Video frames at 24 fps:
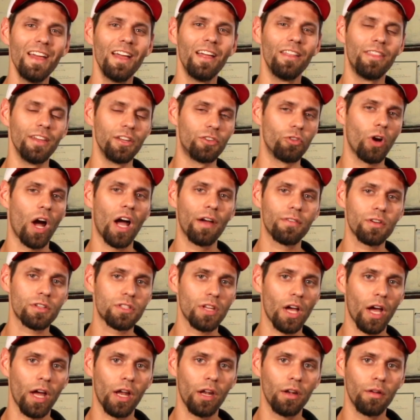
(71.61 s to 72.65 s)
The driver's
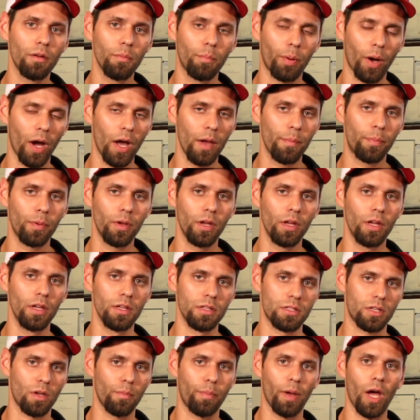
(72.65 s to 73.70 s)
side pipe
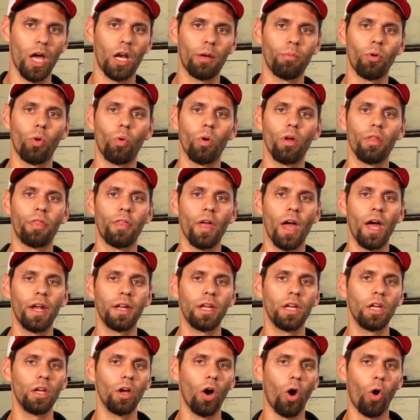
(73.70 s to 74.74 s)
is compatible with
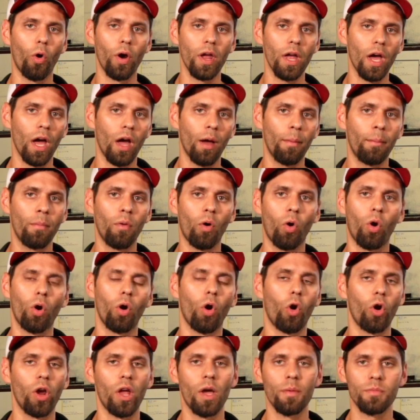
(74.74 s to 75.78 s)
any OEM or
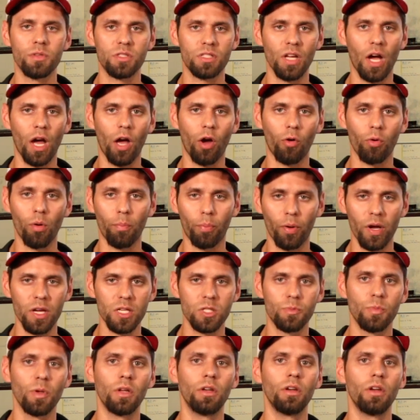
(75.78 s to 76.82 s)
OEM style
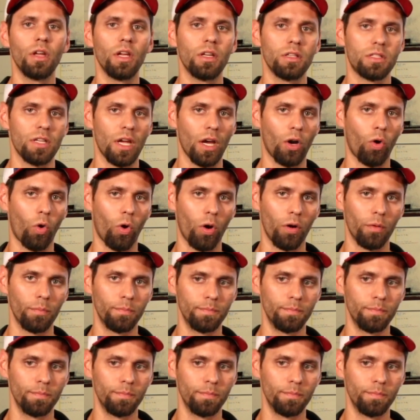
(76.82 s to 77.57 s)
replacement intake horn.